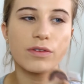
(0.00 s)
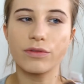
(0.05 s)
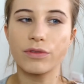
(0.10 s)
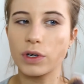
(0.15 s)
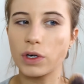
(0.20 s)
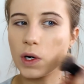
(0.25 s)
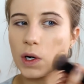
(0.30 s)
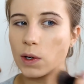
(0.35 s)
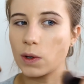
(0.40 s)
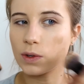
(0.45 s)

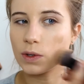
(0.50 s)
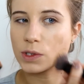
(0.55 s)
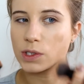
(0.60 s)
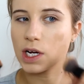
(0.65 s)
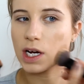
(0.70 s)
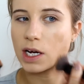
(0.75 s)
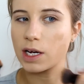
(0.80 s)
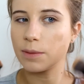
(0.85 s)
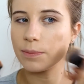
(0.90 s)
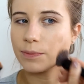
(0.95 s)
for a long
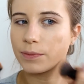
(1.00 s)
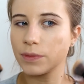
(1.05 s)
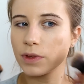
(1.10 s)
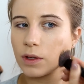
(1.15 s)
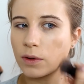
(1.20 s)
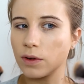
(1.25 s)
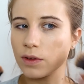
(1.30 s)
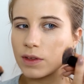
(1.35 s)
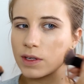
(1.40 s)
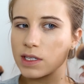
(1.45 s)
time
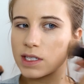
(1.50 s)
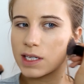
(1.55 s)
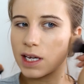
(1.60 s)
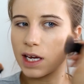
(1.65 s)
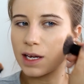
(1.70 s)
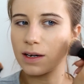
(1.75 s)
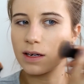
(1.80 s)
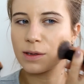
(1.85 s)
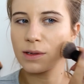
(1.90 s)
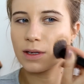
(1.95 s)
on the
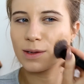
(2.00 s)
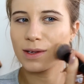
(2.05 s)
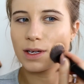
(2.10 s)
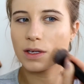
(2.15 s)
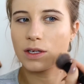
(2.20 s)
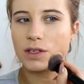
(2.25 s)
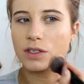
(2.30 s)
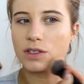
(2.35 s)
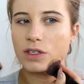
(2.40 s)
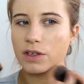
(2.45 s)
skin.
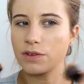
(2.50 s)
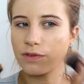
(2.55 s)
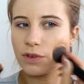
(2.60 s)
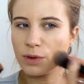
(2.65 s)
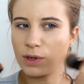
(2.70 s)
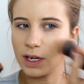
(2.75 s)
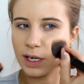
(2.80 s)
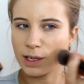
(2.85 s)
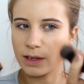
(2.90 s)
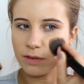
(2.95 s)
So if
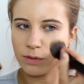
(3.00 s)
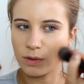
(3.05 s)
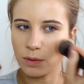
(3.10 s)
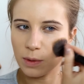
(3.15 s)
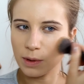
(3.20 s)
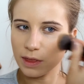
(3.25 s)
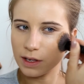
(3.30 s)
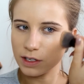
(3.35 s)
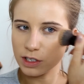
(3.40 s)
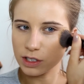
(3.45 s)
you're looking for
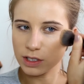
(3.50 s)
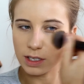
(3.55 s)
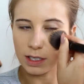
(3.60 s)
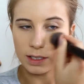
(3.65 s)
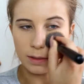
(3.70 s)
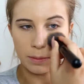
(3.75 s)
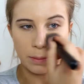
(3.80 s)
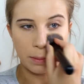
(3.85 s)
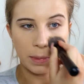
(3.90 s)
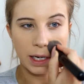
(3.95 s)
one that just
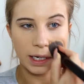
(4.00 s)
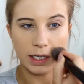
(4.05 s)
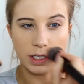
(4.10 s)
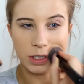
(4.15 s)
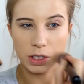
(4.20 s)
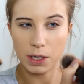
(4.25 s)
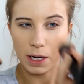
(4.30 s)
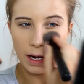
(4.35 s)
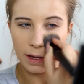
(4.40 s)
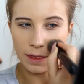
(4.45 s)
doesn't
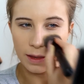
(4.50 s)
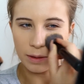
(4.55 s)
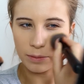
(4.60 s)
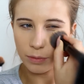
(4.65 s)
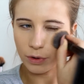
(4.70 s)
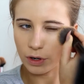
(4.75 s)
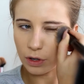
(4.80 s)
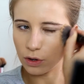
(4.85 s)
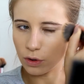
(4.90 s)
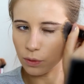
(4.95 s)
budge, I think
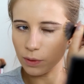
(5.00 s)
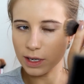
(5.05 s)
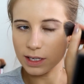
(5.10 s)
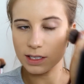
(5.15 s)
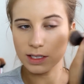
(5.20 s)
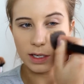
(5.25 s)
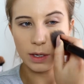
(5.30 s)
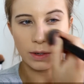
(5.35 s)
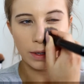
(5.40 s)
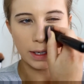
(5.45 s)
Prolongwear
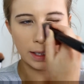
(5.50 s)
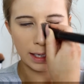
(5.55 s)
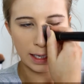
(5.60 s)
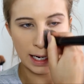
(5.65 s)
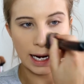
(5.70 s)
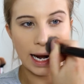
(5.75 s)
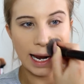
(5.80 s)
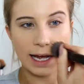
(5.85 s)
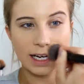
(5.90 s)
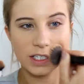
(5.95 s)
is so good and
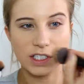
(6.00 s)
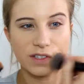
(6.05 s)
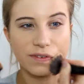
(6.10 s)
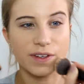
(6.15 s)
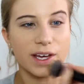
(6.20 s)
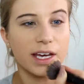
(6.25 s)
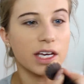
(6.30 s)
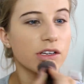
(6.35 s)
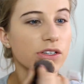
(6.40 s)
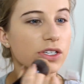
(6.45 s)
it lasts you
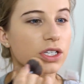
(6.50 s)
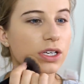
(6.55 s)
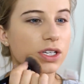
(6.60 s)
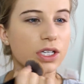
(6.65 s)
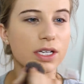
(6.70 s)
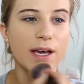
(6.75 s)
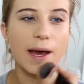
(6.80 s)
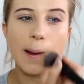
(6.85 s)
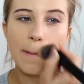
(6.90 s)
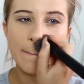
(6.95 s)
for ages
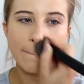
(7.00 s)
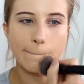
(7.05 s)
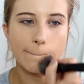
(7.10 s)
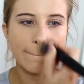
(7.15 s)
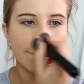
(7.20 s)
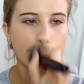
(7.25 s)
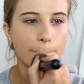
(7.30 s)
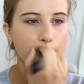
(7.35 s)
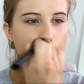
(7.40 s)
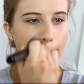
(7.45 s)
because you get
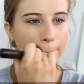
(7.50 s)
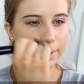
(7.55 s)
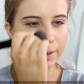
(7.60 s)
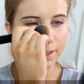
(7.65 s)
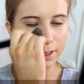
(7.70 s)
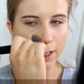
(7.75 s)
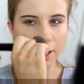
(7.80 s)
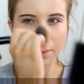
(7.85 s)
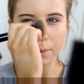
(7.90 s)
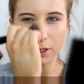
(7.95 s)

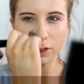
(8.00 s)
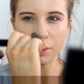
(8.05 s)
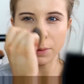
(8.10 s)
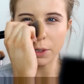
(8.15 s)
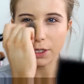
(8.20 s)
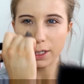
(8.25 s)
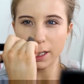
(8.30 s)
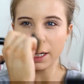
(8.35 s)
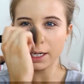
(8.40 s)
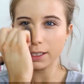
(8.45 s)
so much
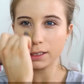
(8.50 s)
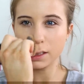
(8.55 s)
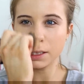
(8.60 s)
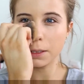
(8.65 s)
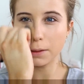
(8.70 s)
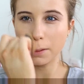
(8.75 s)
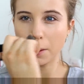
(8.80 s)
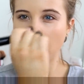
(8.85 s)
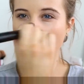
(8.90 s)
product.